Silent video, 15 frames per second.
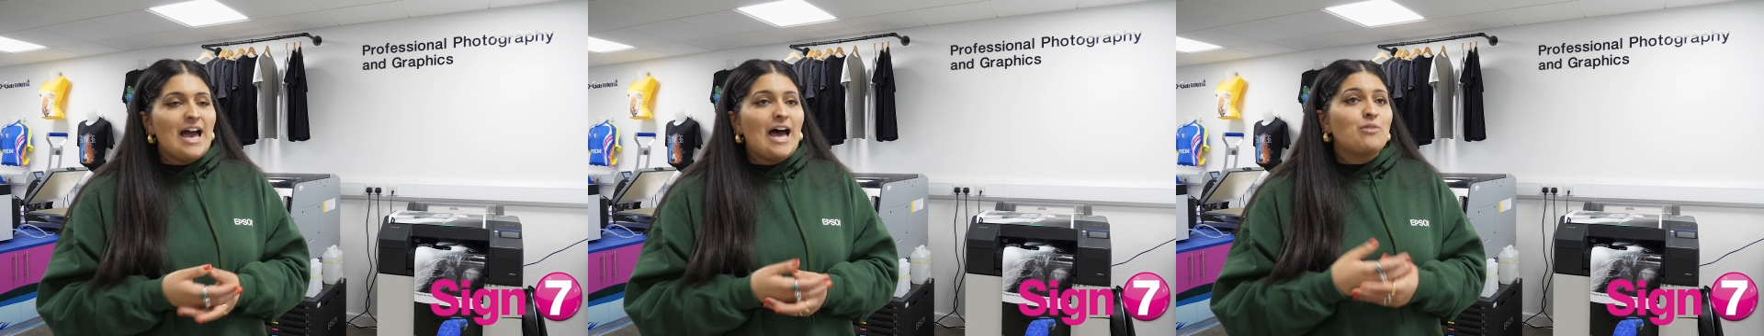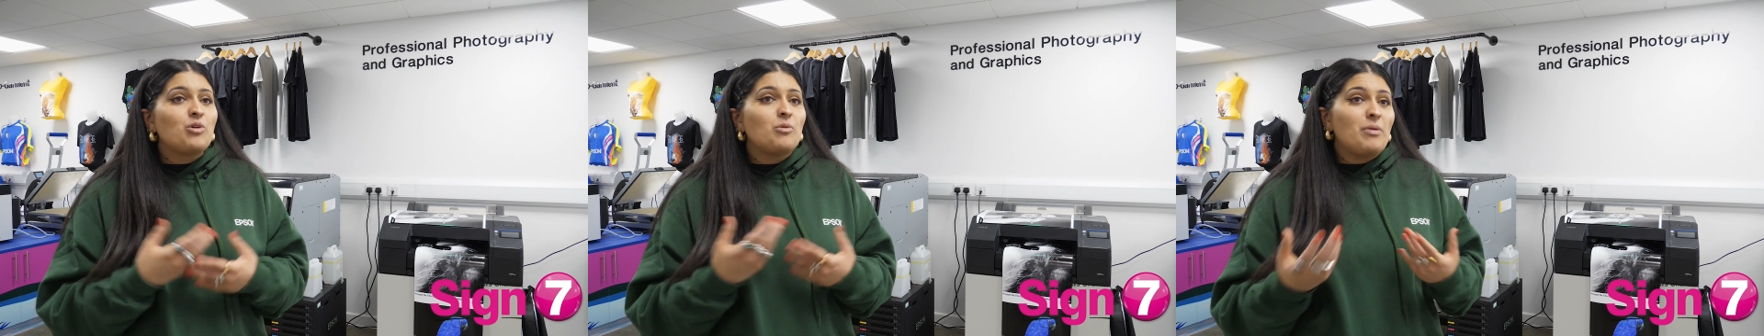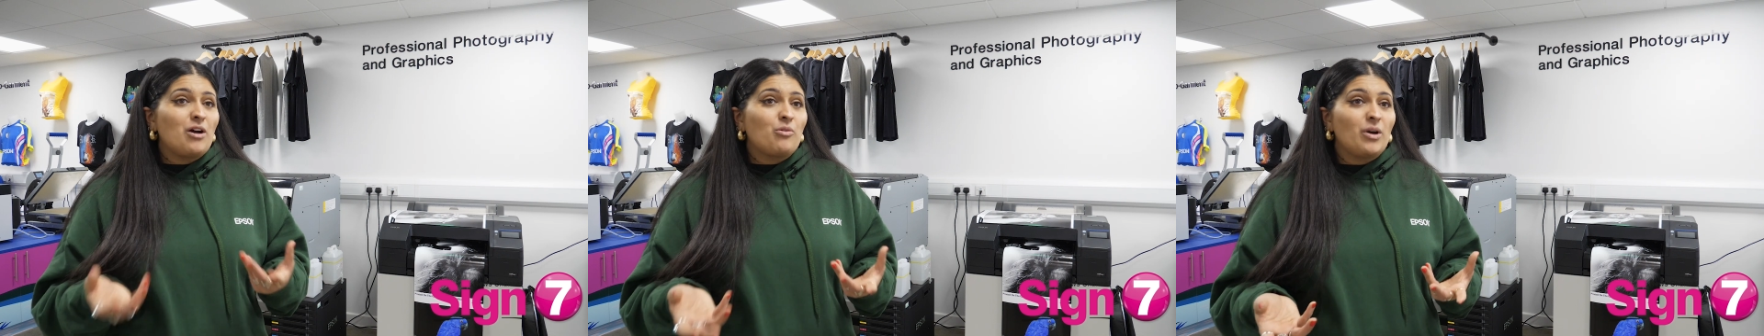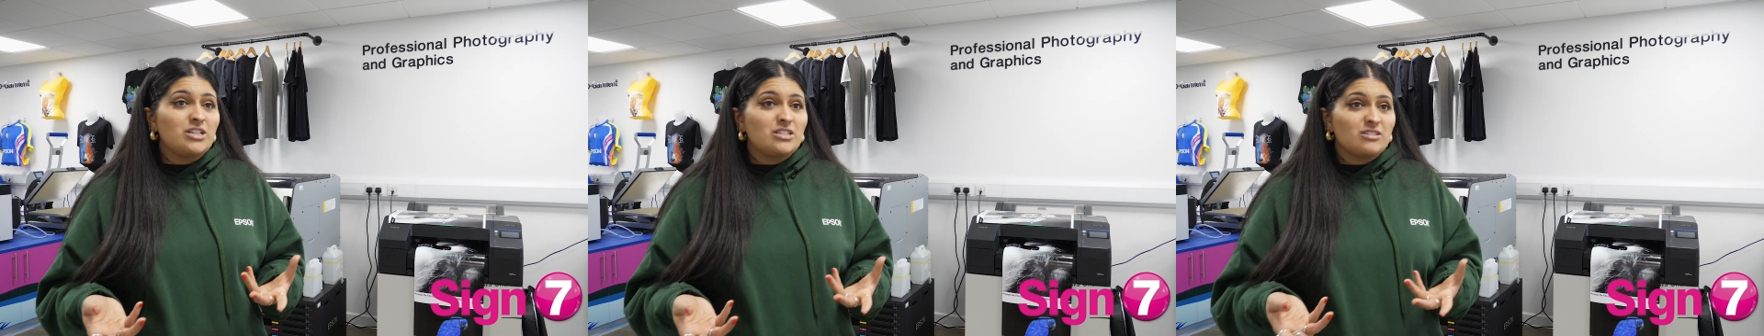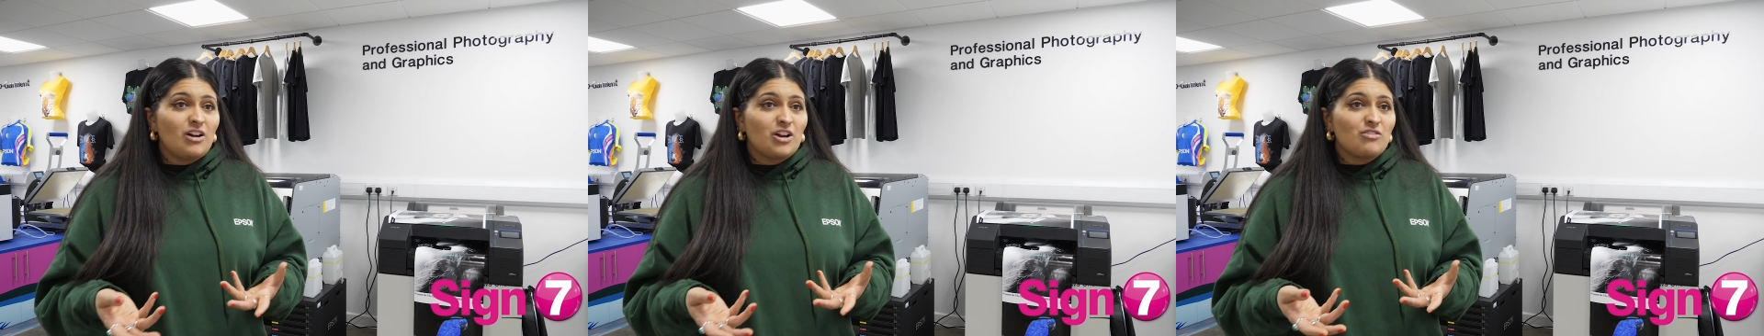and what better way
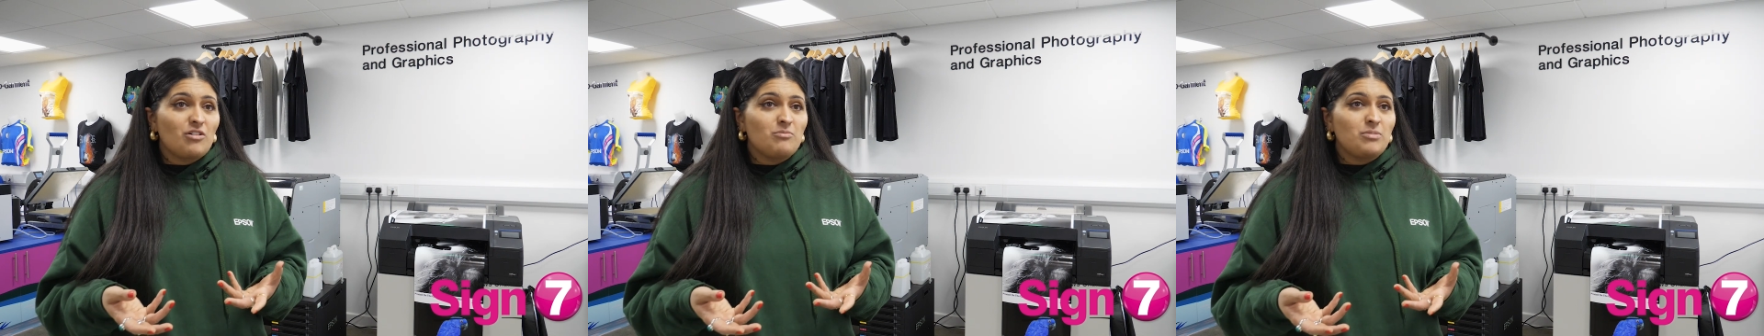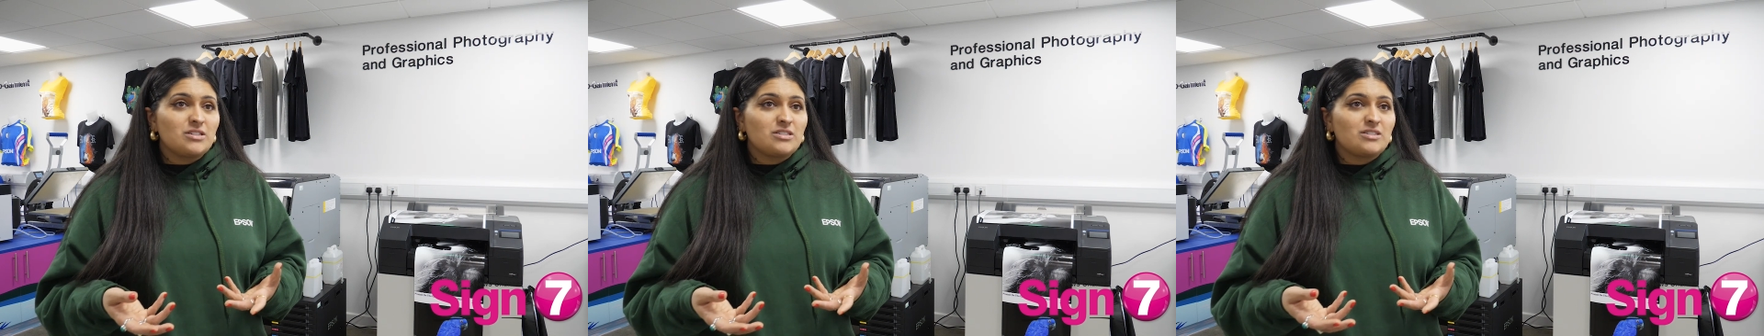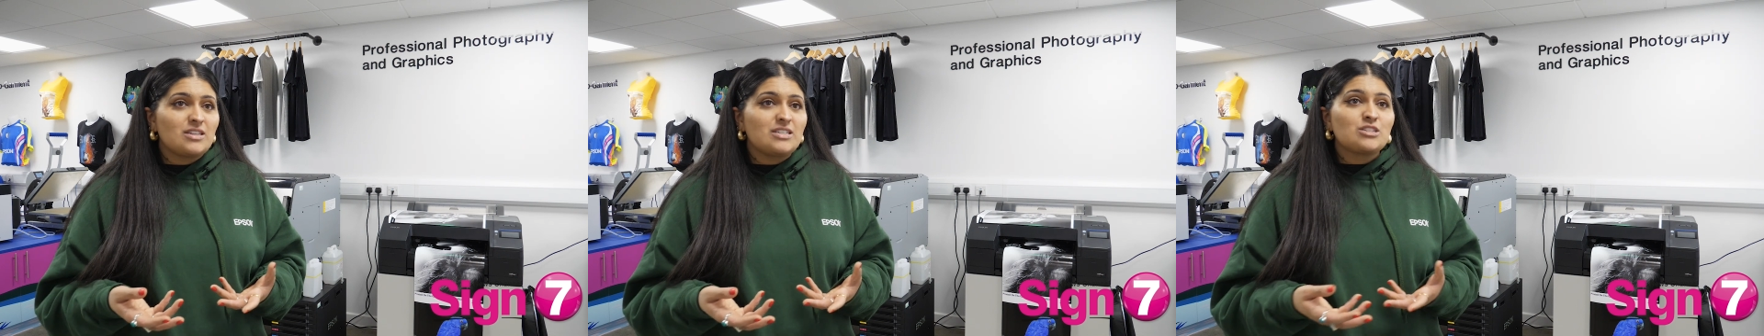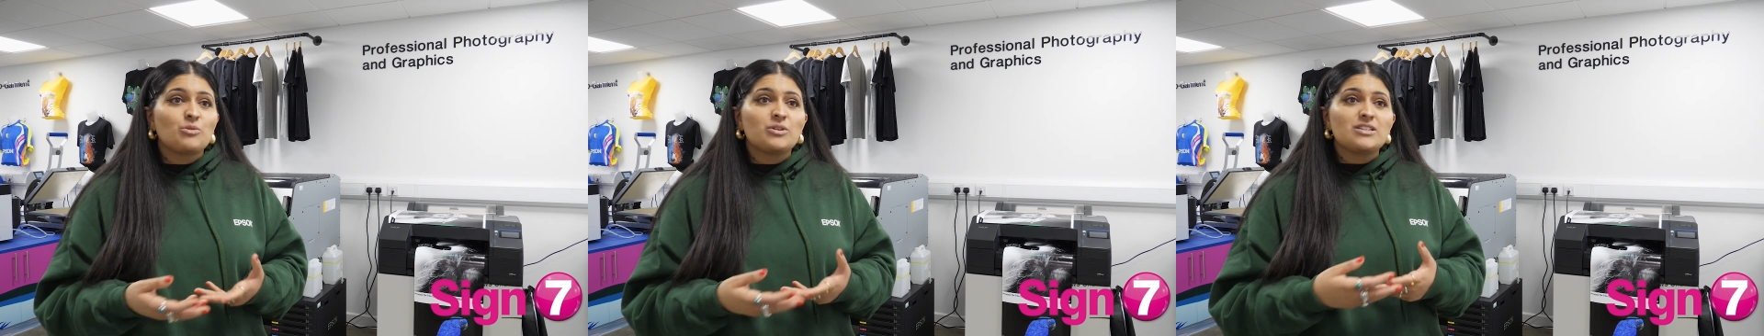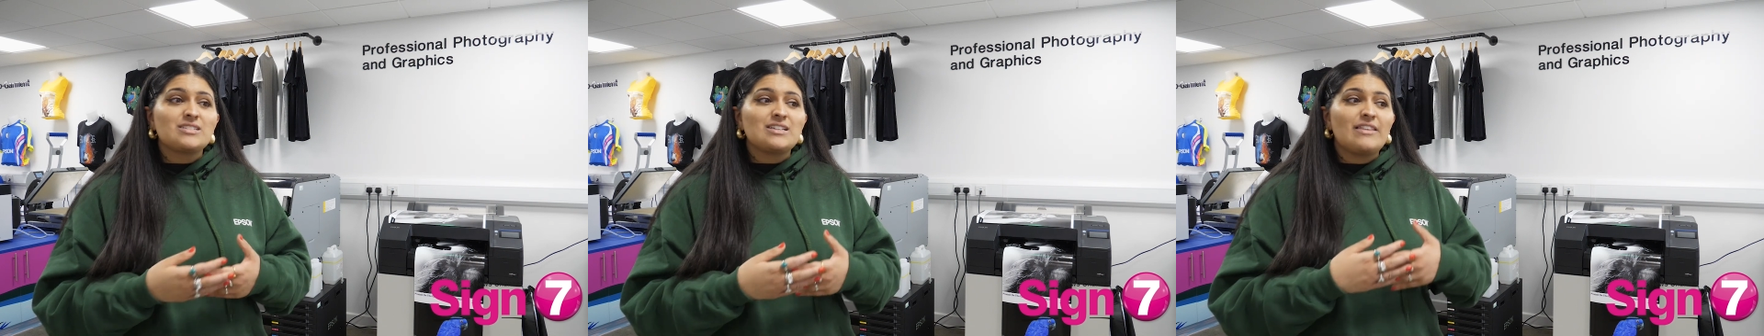to start your own business than to
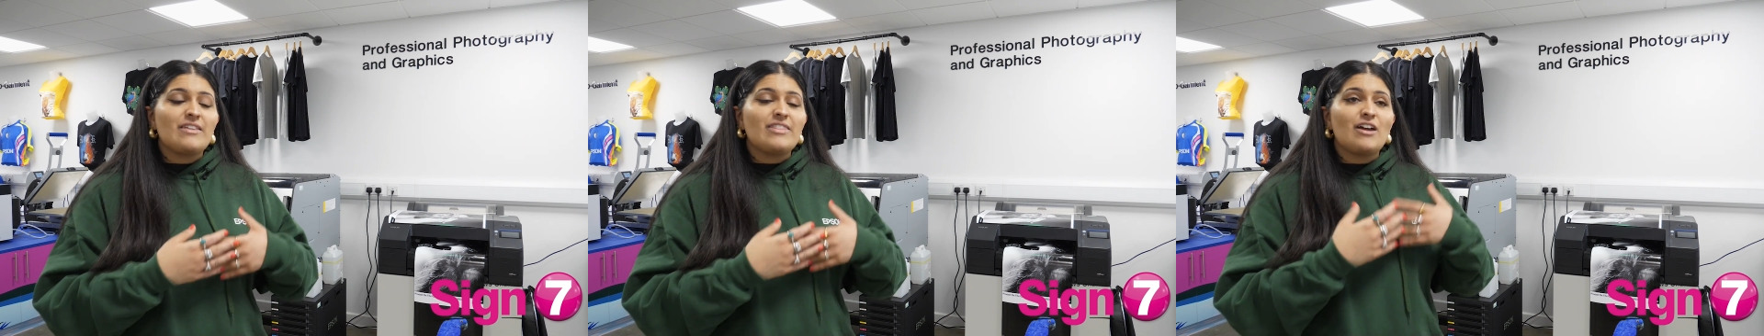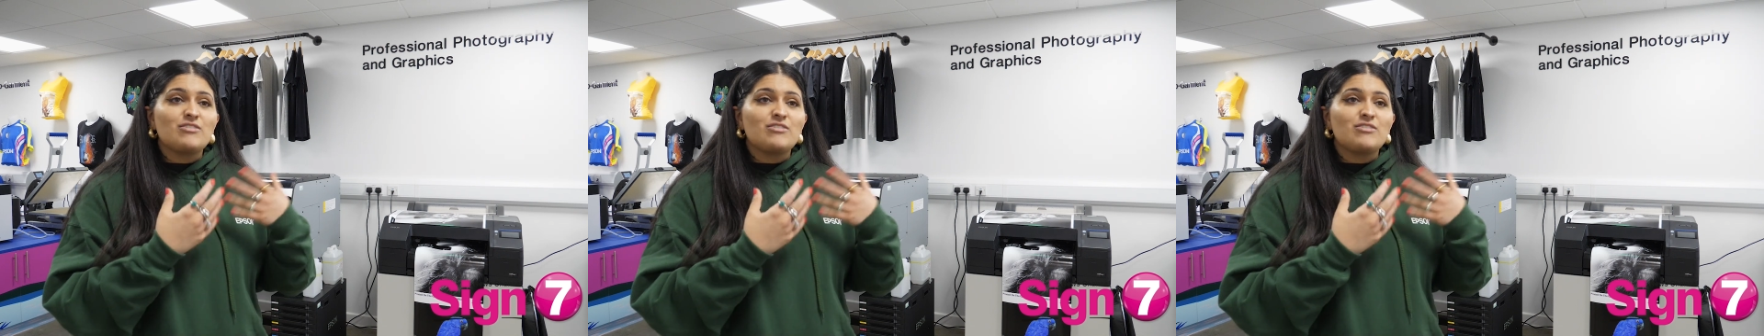understand that